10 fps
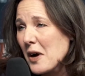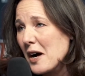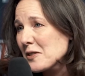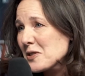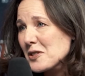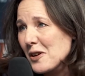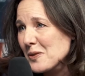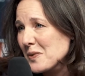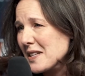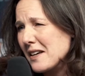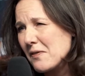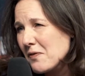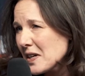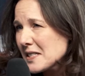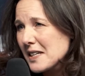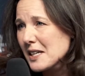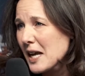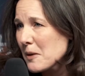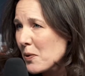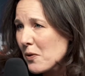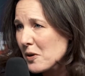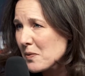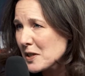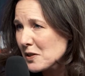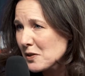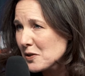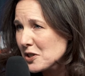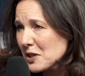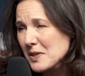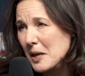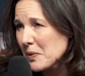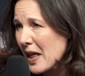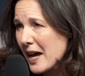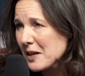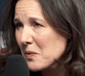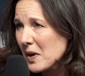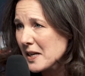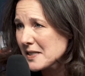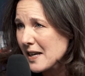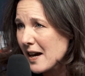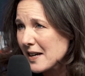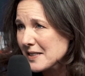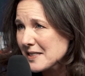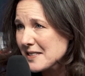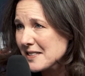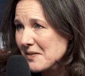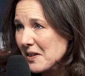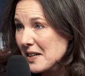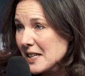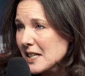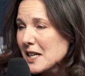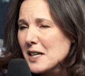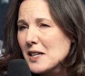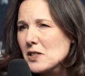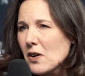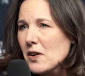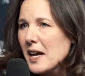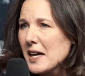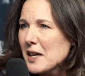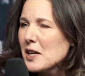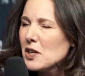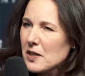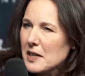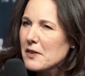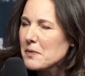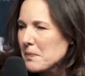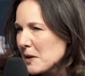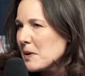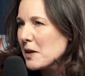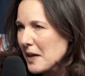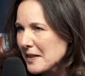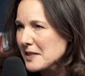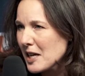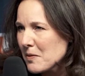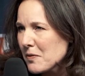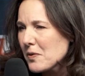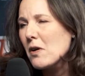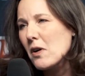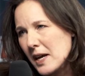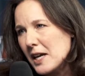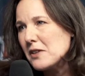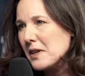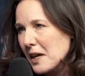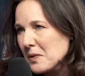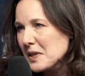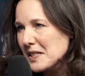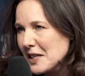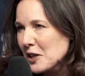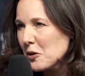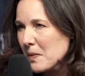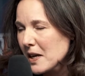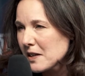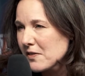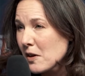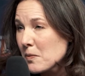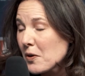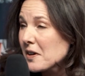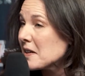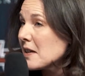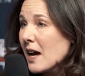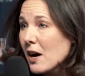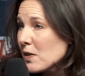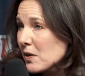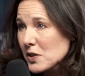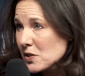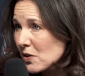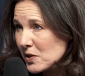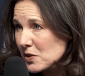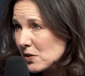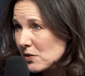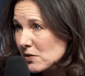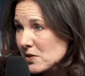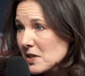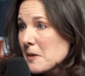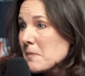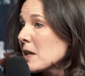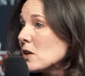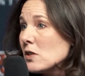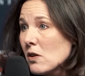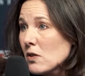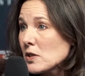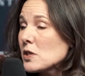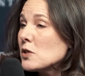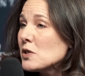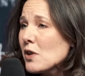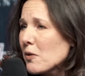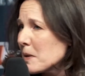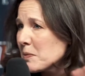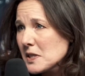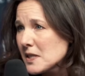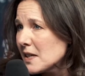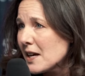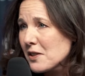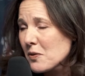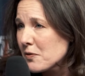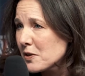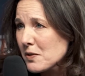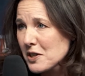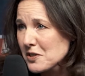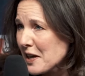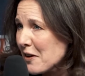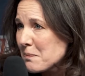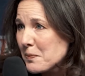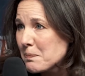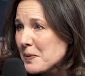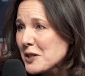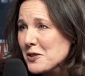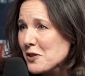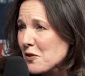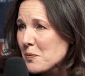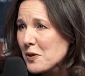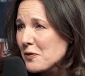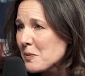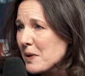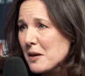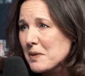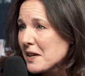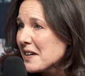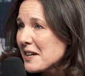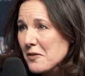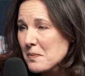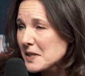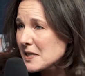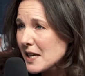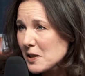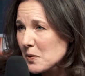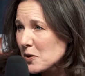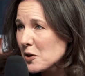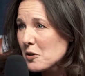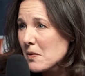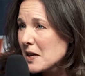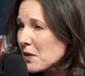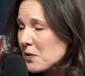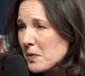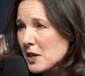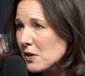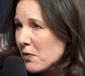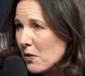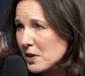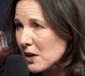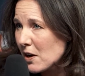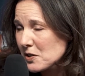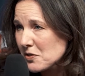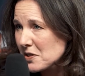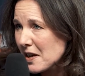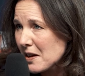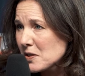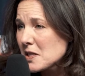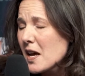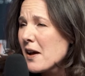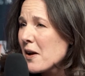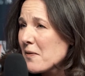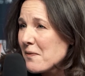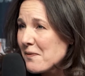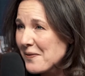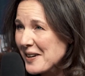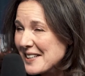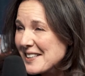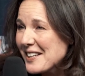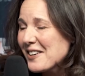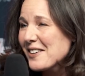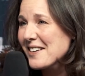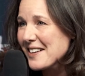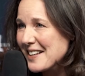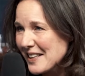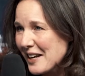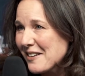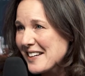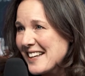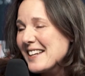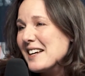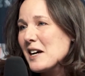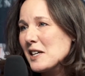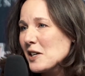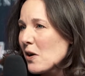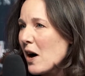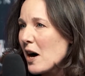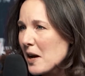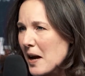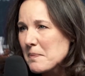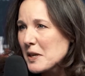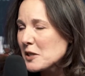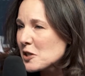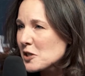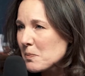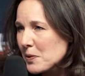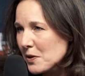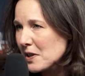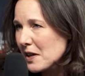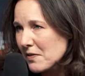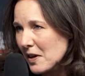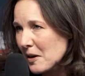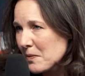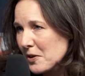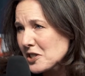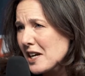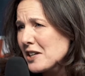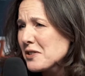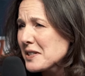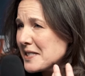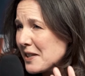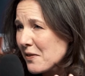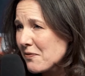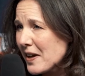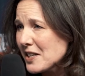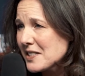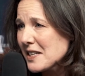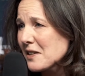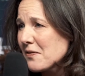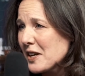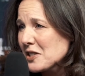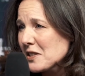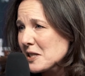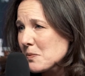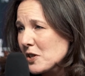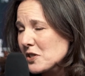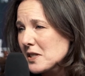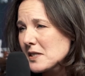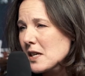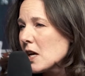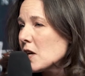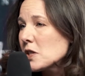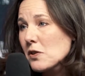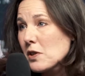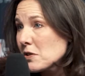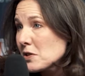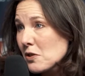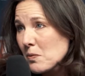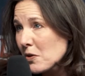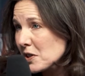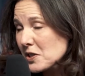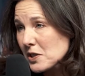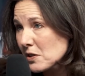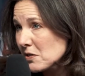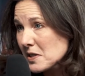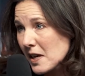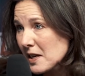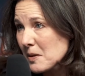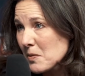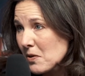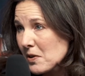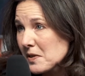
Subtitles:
Ultrasound was kind of fuzzy. It had poor resolution. It was like black and white dots, right? So, okay, you can give maybe at the time of Roe, okay, you can't really see the humanity of the unborn. Now there is no excuse. No question. People see on the refrigerators, they have pictures of their beautiful baby from inside the womb, 3D, 4D ultrasounds, clarity, just the beauty of the unborn child. You can see the face and the facial expressions. So there's no more excuse anymore.